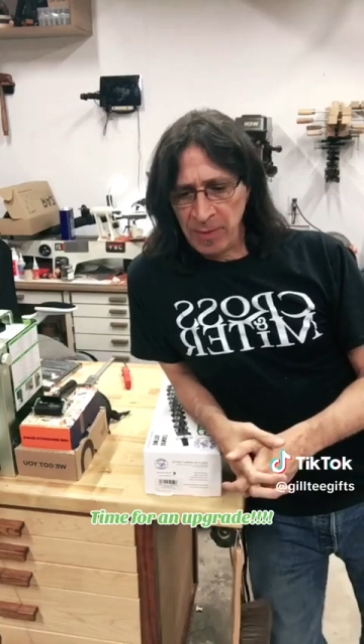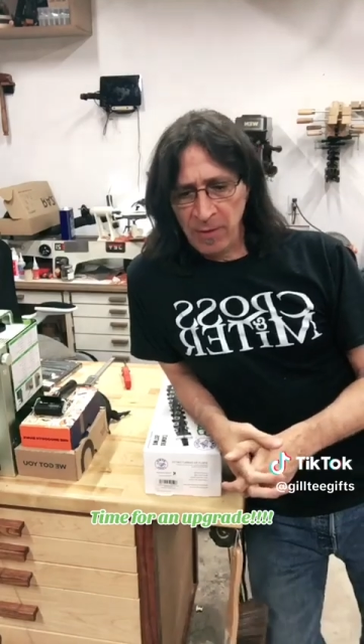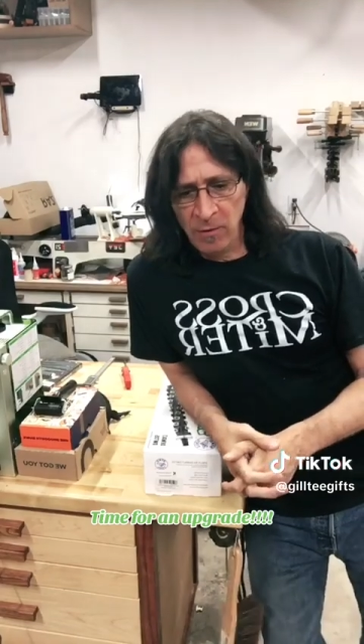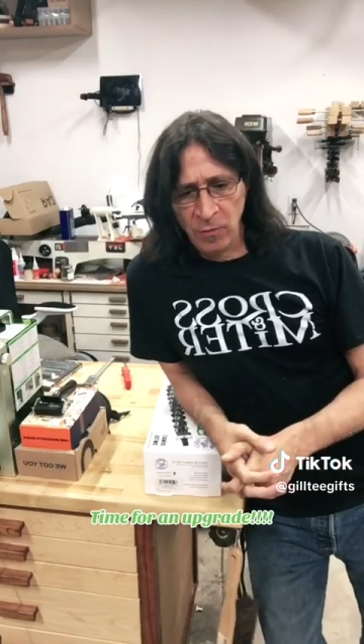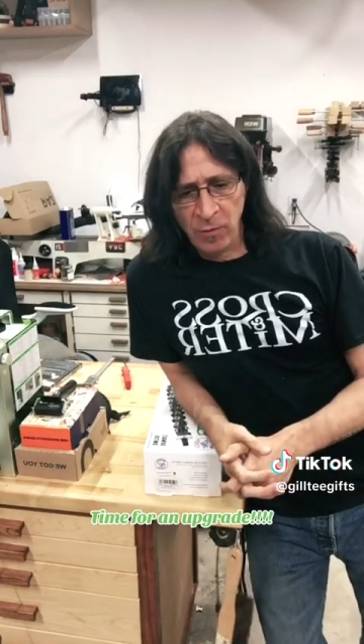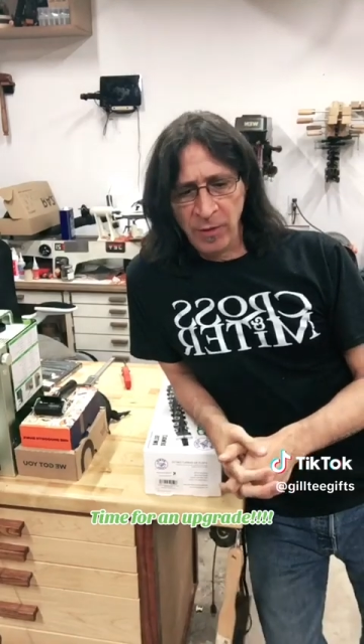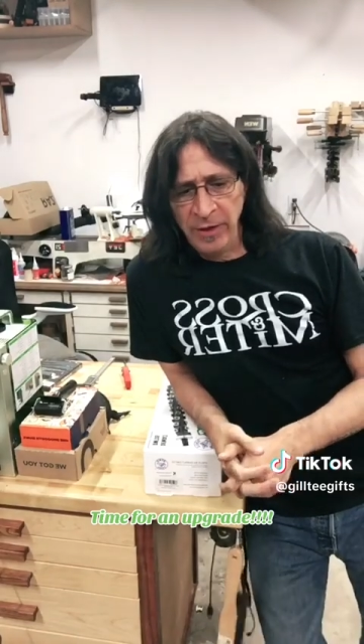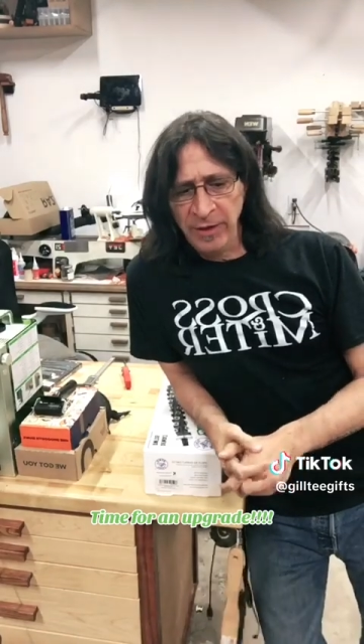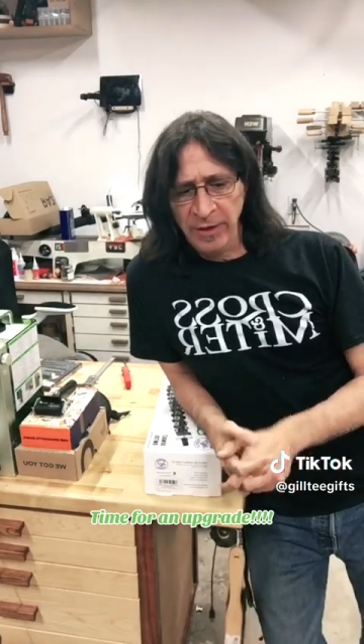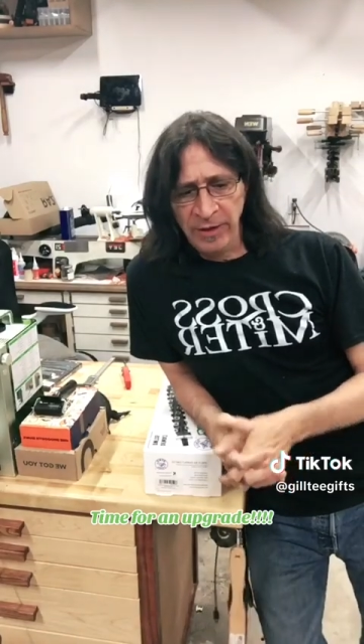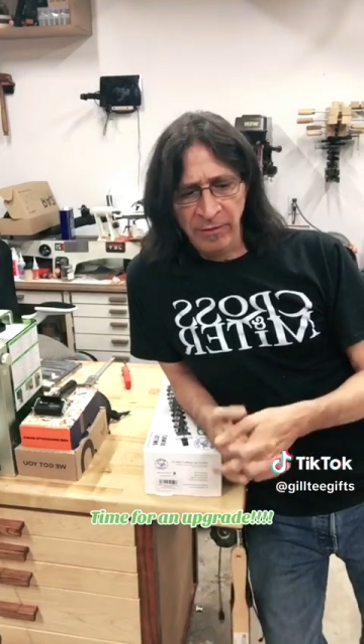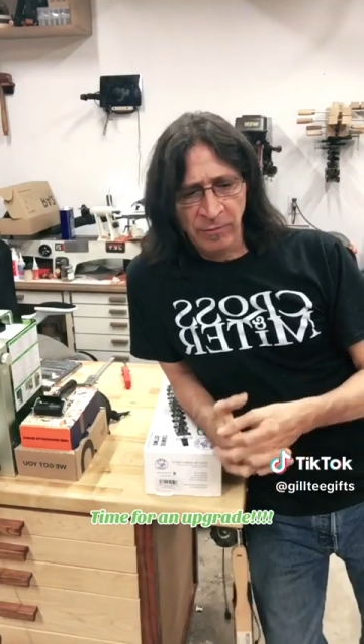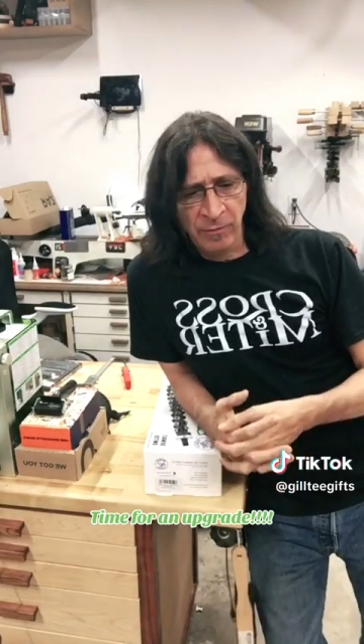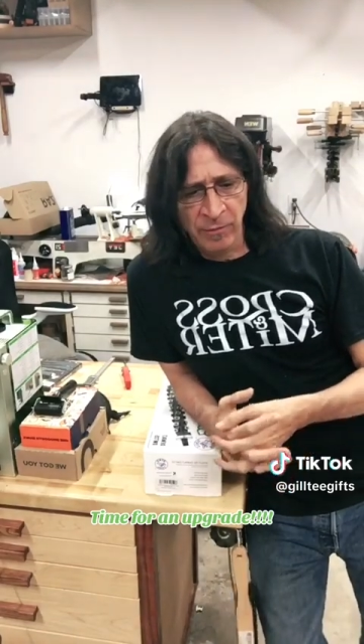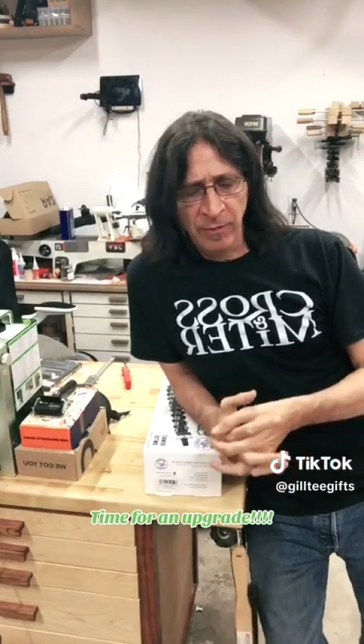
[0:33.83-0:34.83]

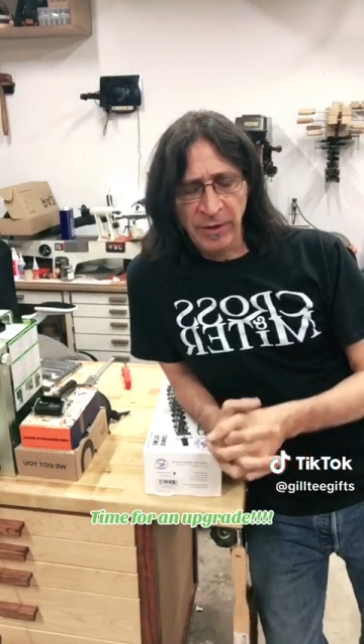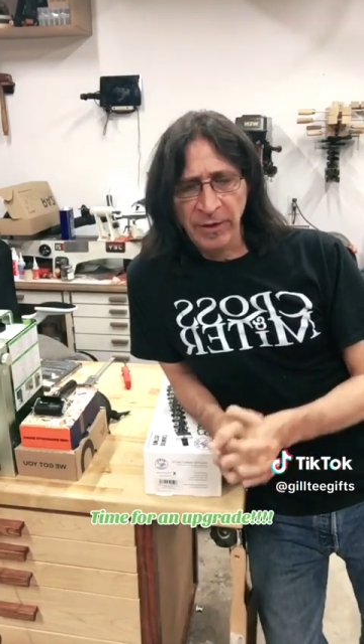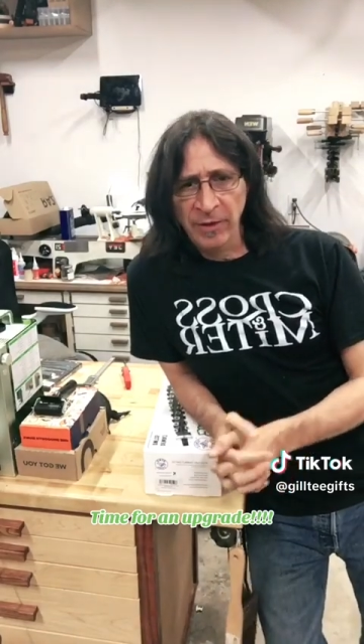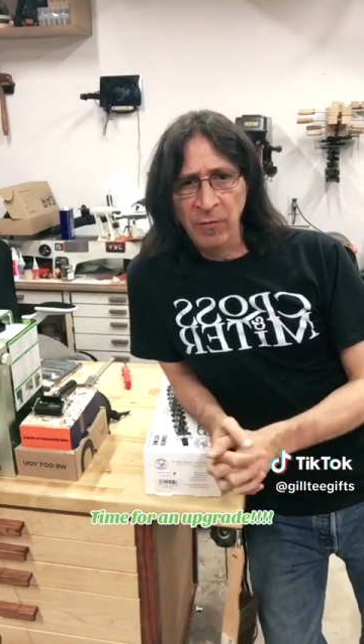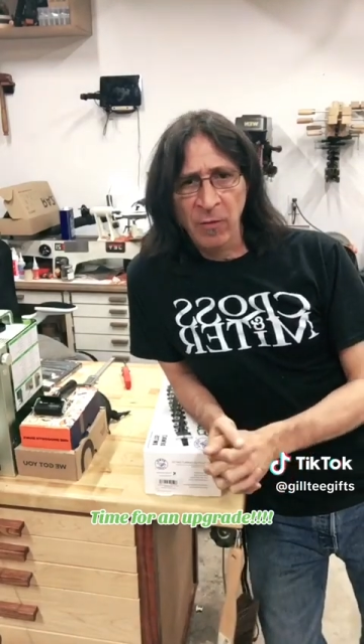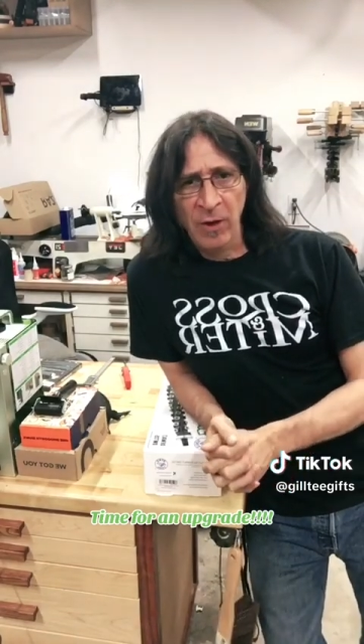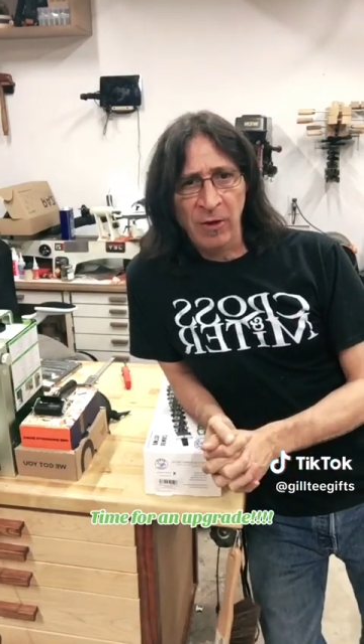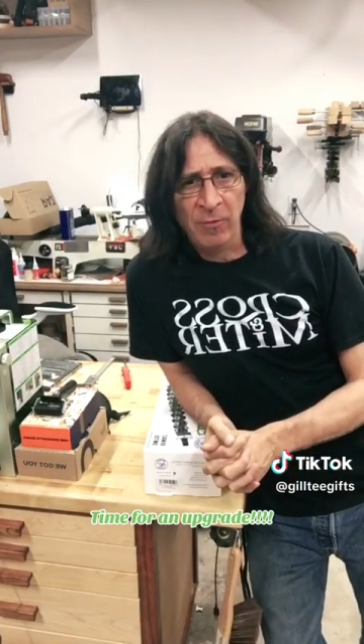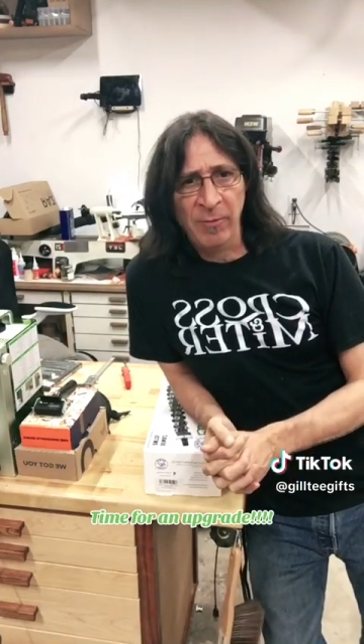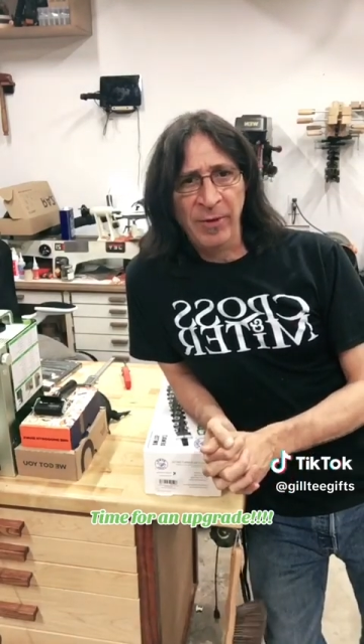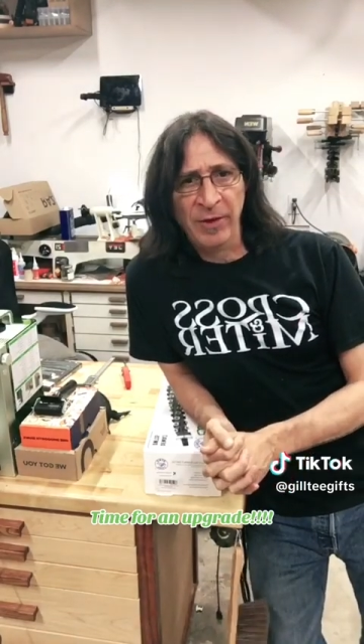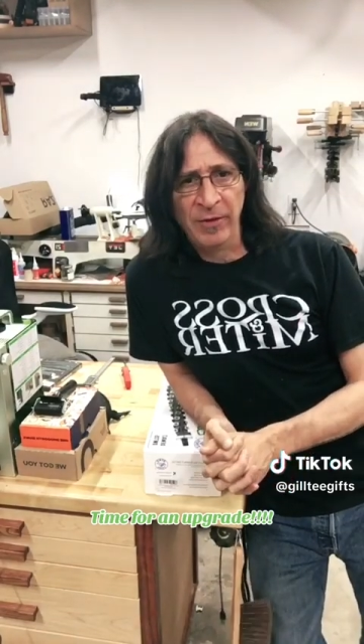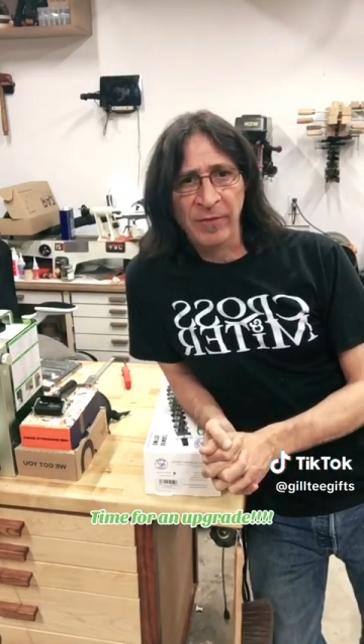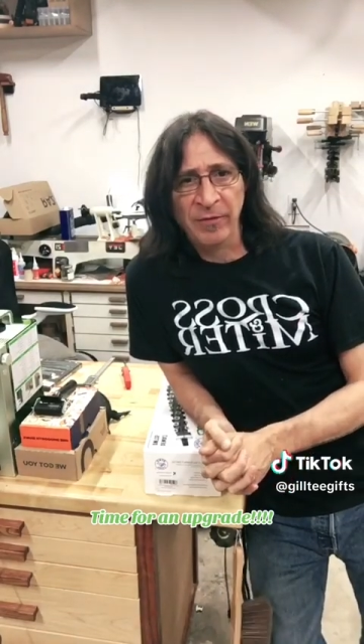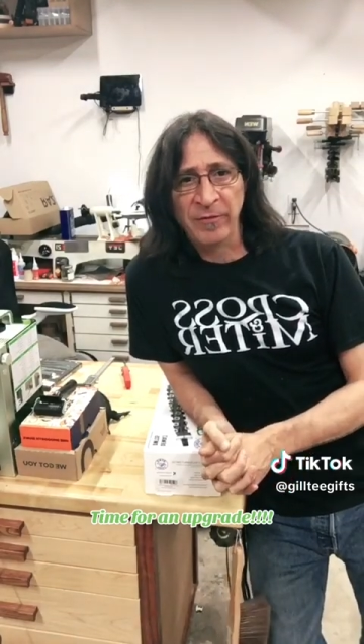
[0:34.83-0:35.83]
really well built,